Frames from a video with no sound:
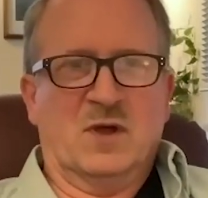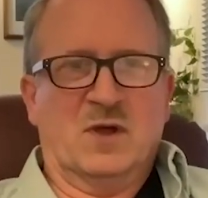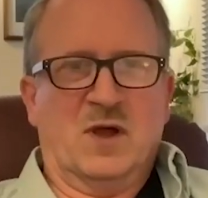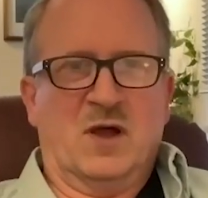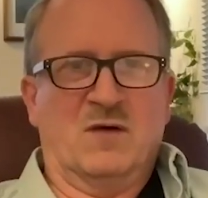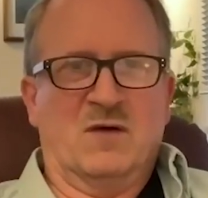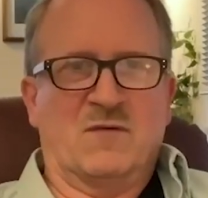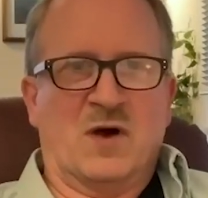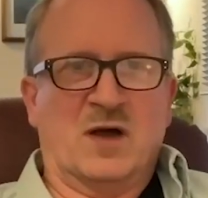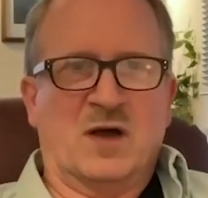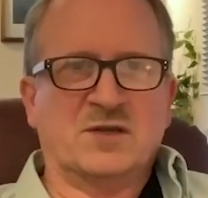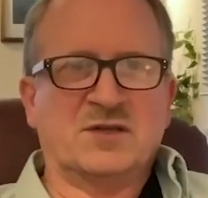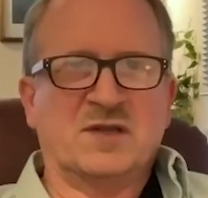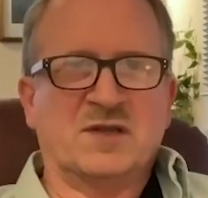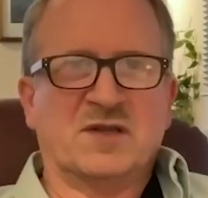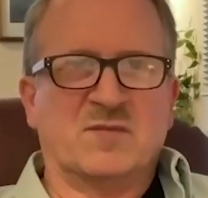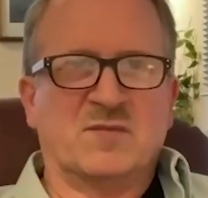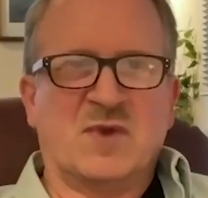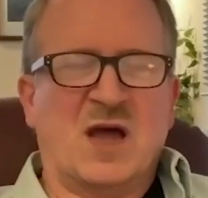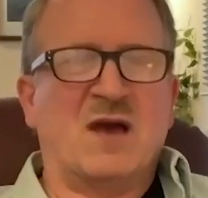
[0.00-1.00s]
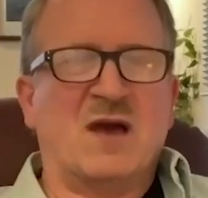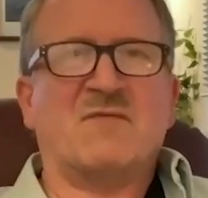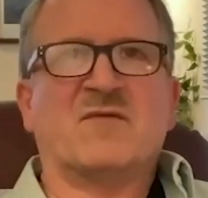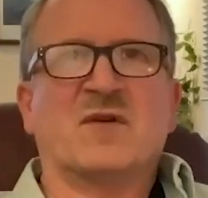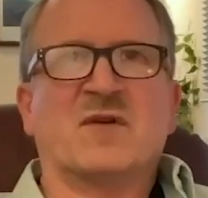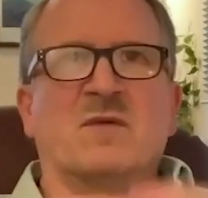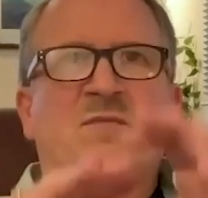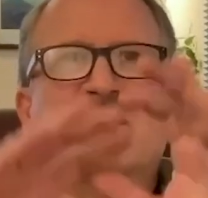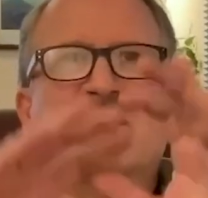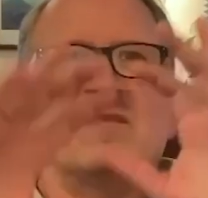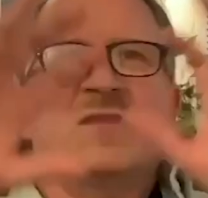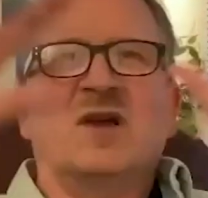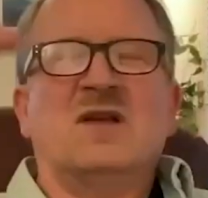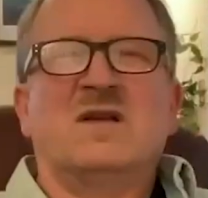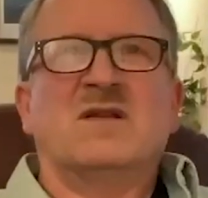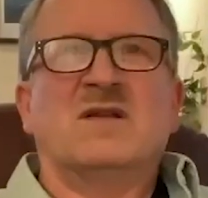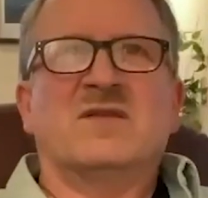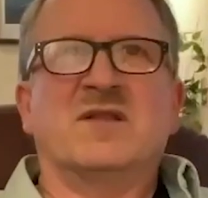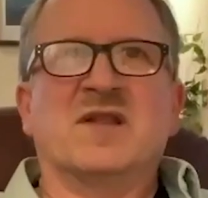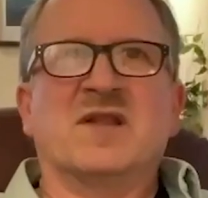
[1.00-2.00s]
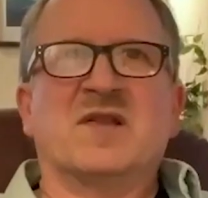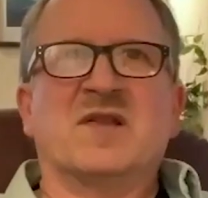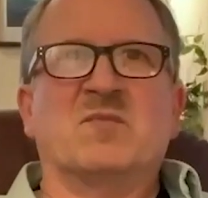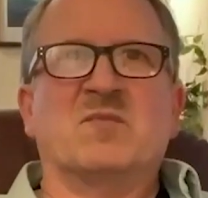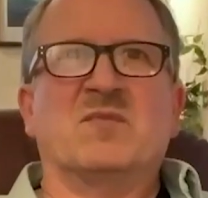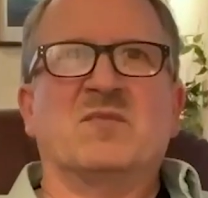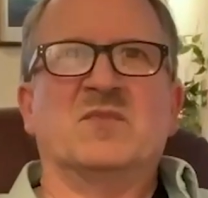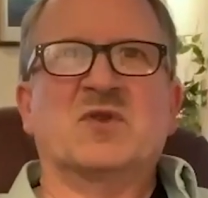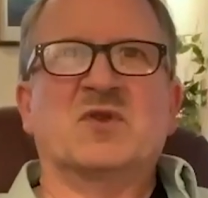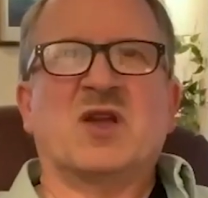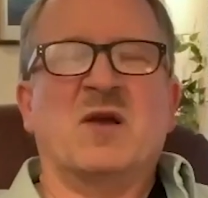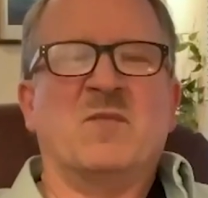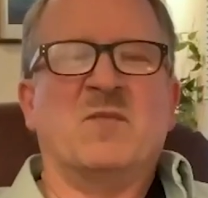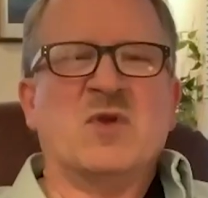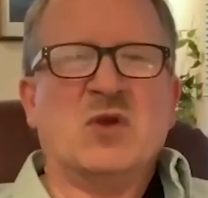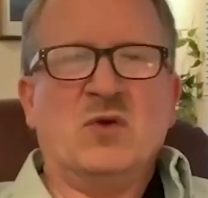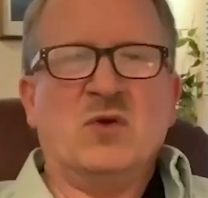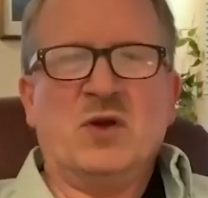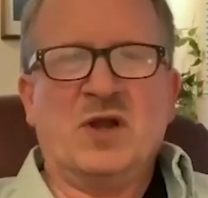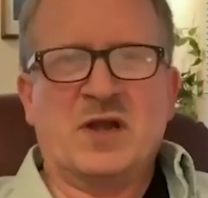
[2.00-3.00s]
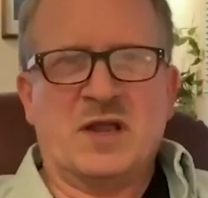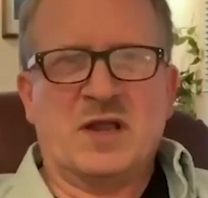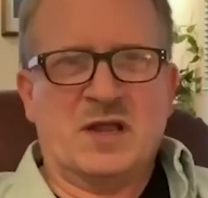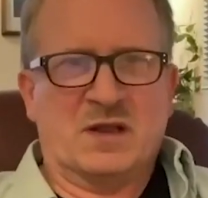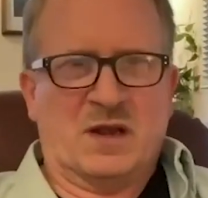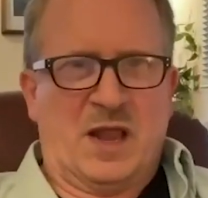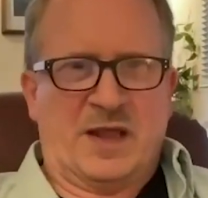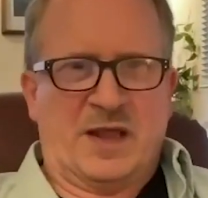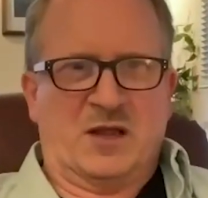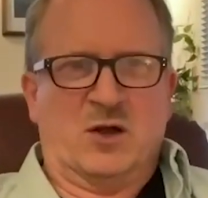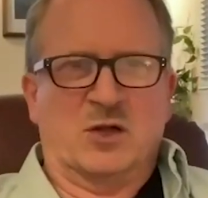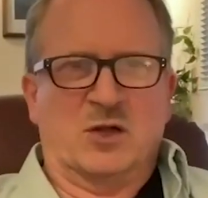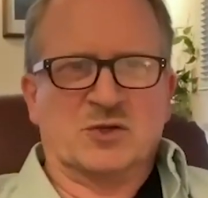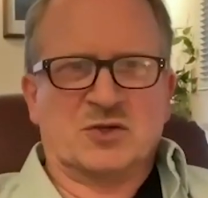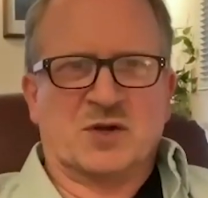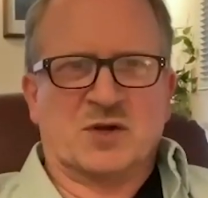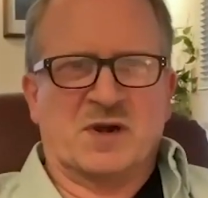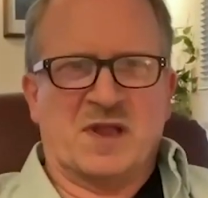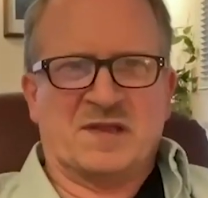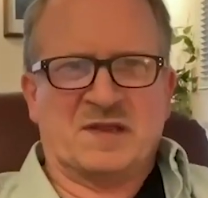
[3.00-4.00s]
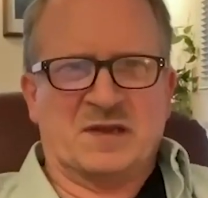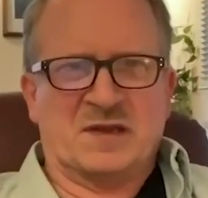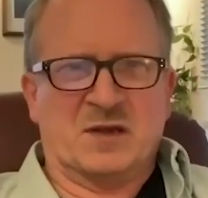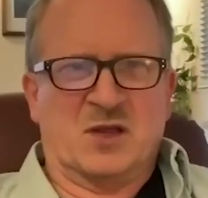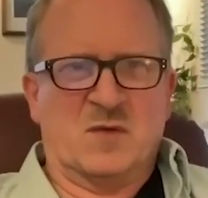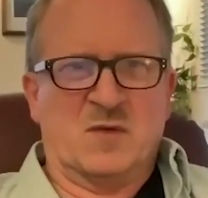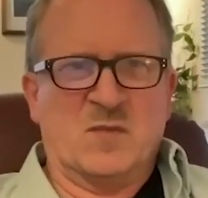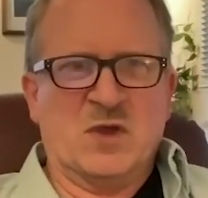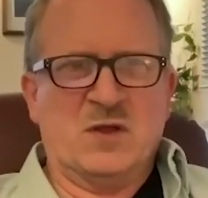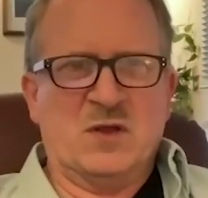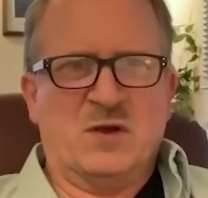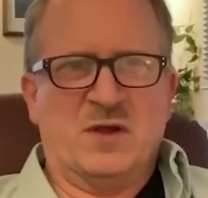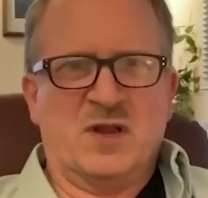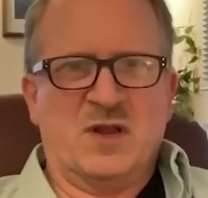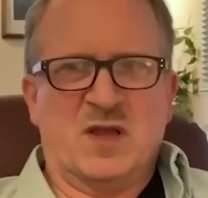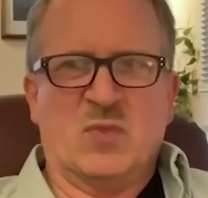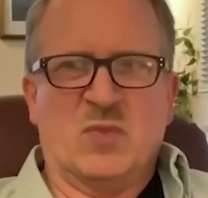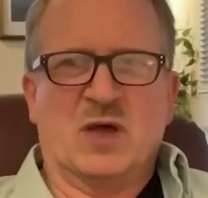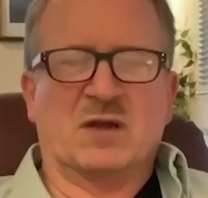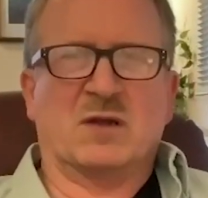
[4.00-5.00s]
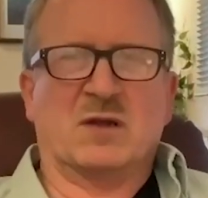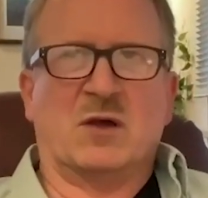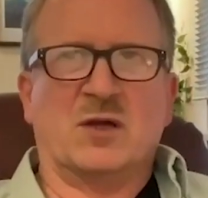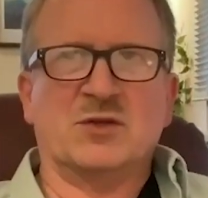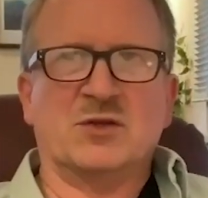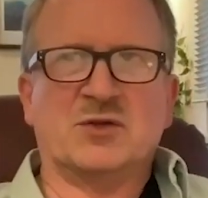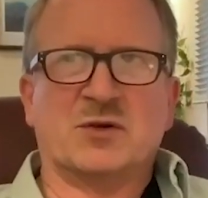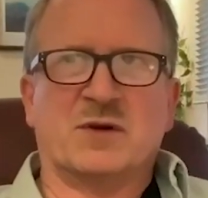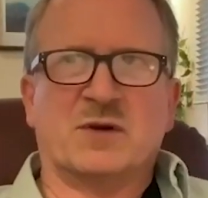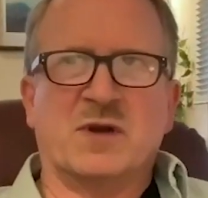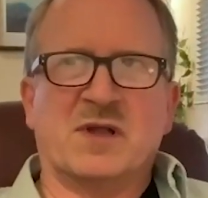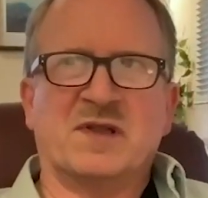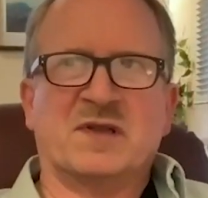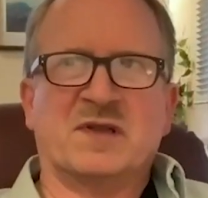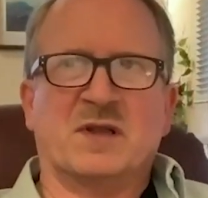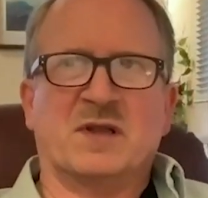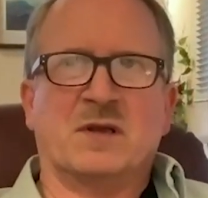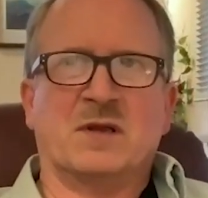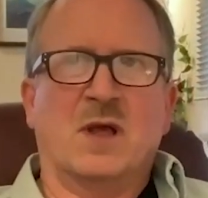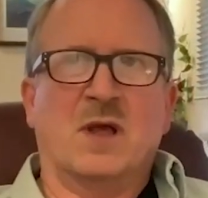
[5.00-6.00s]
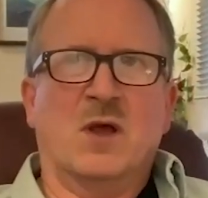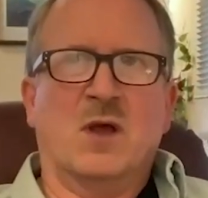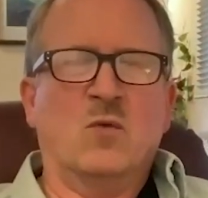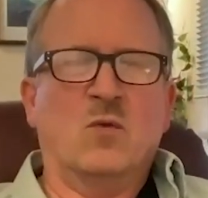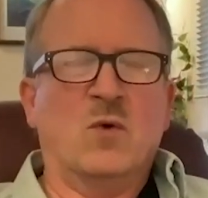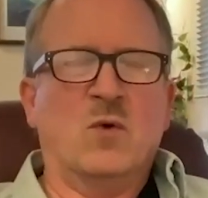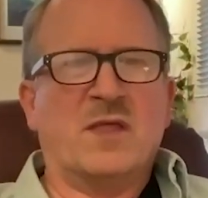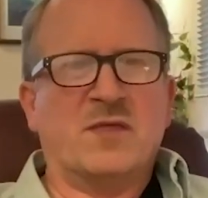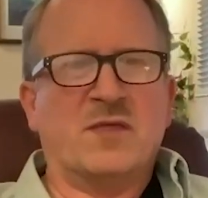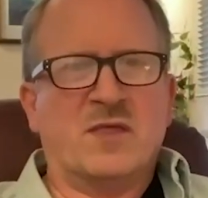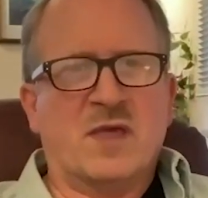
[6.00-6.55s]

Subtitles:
of autism, not from this community, like culture as in community, but culture as in what